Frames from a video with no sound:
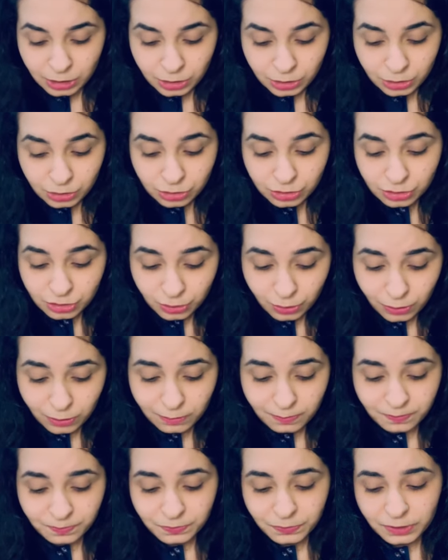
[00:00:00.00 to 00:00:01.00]

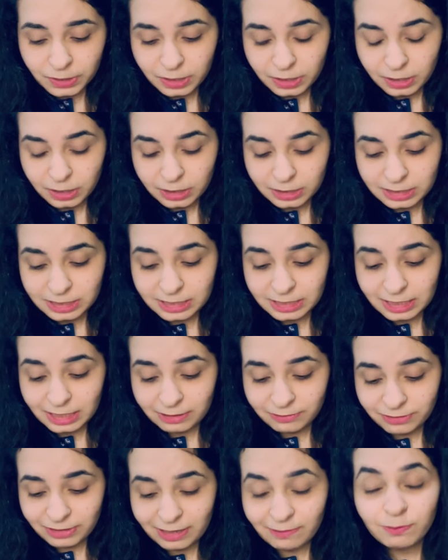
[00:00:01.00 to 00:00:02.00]
So, uh,
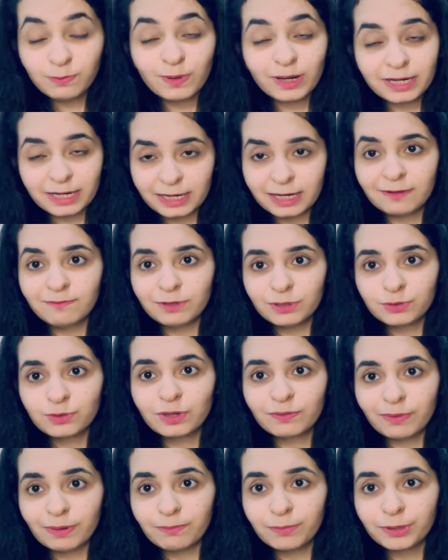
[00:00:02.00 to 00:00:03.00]
CFA level 1 and level 2
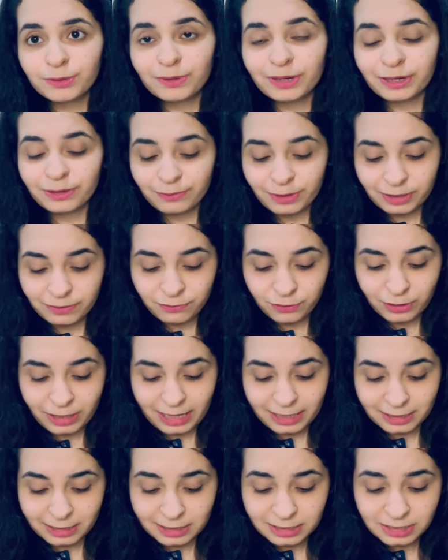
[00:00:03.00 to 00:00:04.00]
November 2024
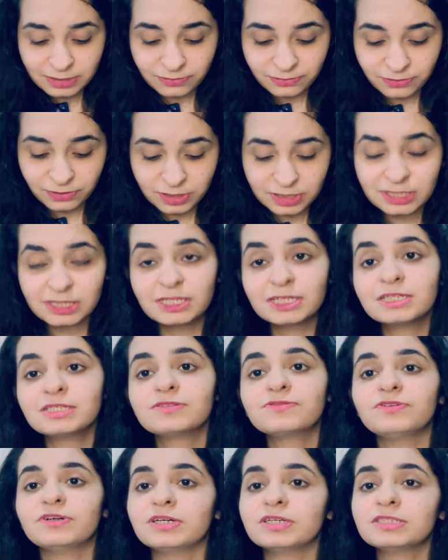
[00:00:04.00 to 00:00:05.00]
candidates. First things
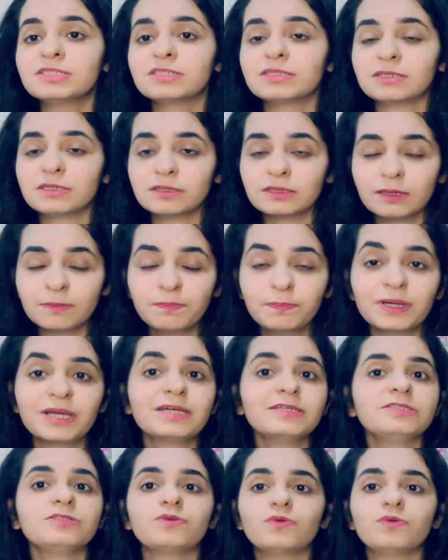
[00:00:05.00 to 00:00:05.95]
first, the biggest